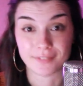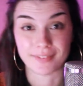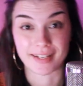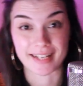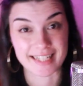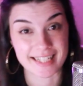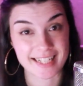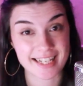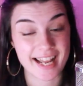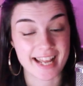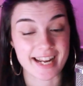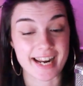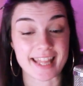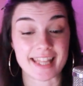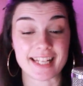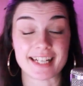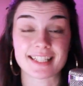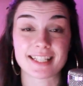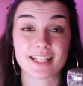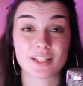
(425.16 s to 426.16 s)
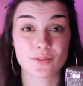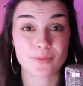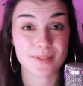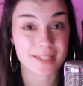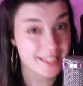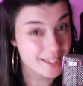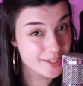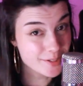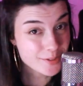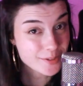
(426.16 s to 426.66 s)
Levanter and I think it sounds
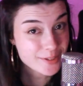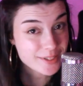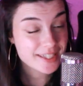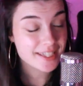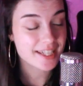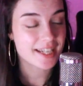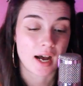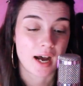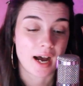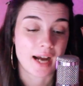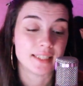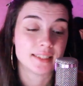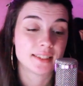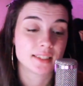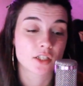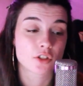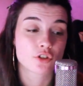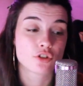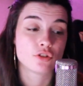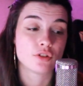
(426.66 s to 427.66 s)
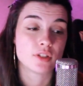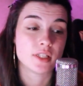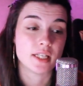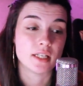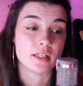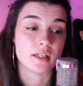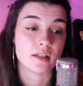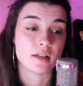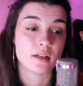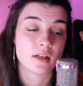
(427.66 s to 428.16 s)
really good. I stuck to
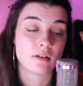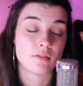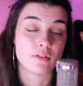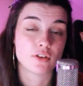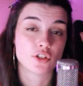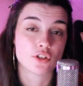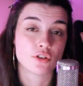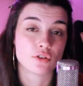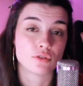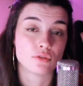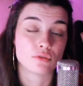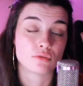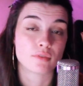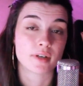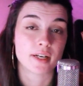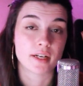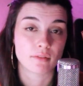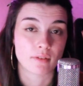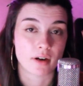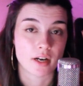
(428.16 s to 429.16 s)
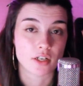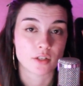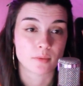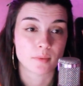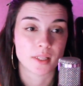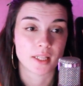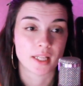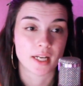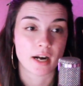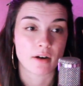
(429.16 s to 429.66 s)
the original
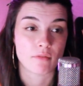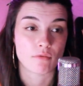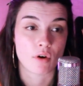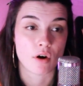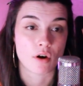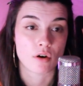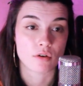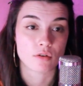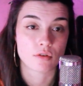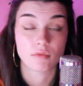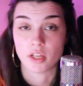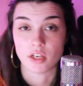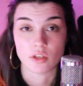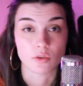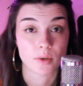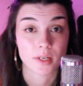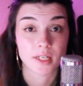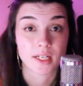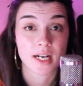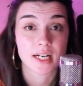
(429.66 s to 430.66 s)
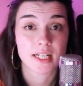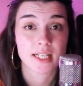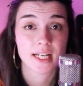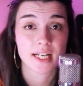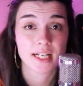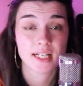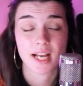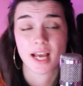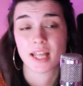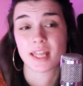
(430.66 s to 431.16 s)
rearrangement that I wrote in
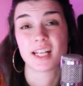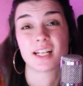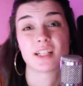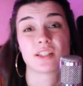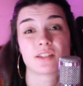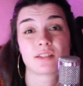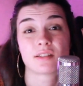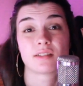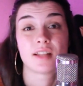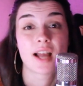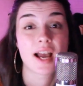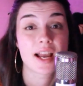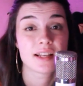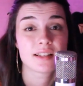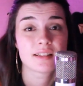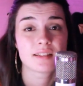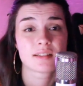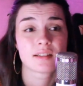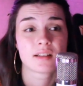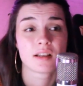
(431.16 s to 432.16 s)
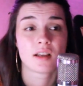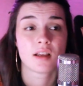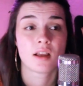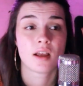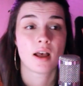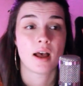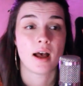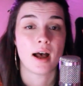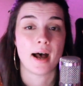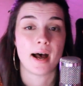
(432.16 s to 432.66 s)
2019. I think it's nice.
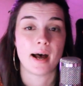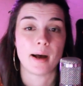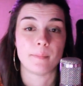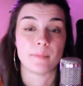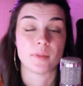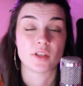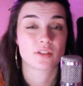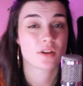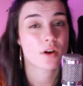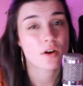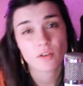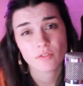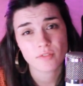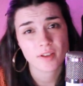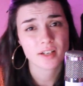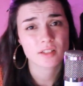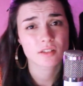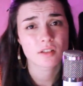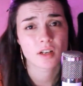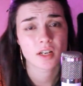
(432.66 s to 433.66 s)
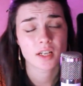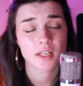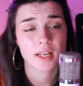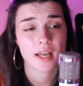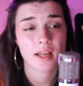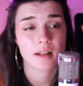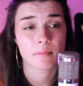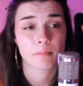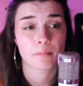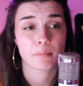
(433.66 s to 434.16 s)
There's no effects on it
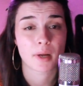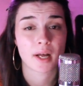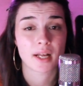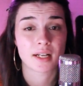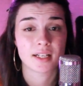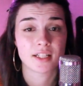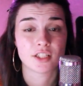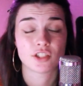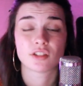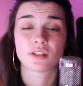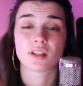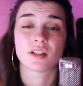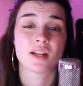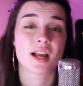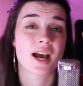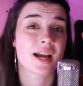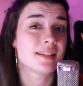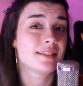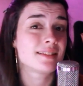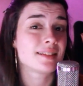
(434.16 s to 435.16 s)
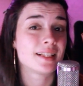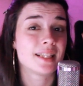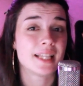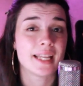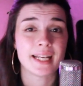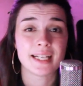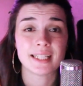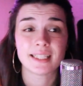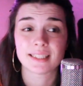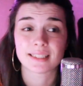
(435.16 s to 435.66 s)
yet, but it's just a nice
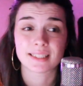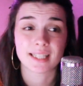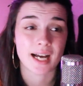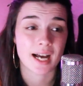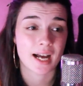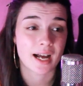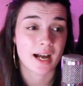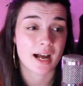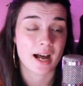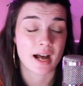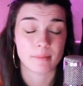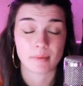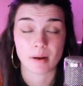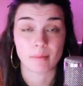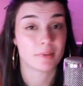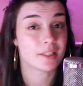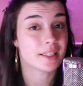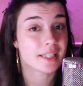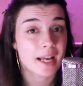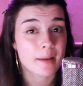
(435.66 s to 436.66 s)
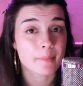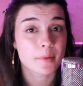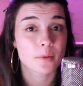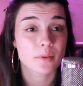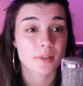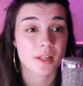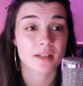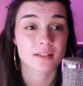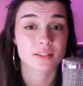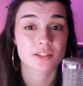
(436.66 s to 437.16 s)
clean guitar. I'm really happy
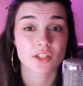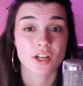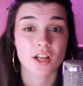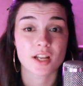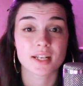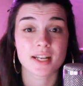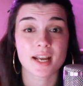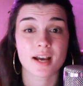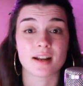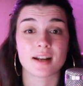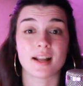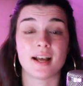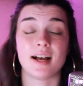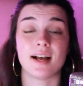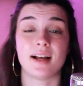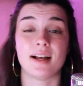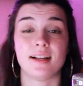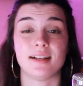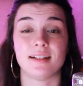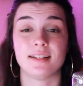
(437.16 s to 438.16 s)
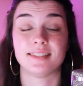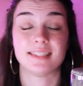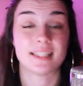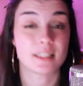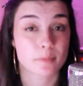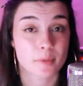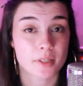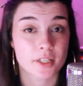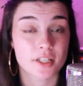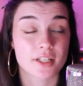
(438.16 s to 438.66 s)
with how it's turned out. It
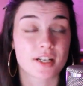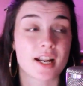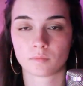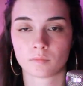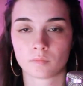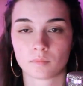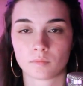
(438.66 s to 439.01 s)
sounds pretty good.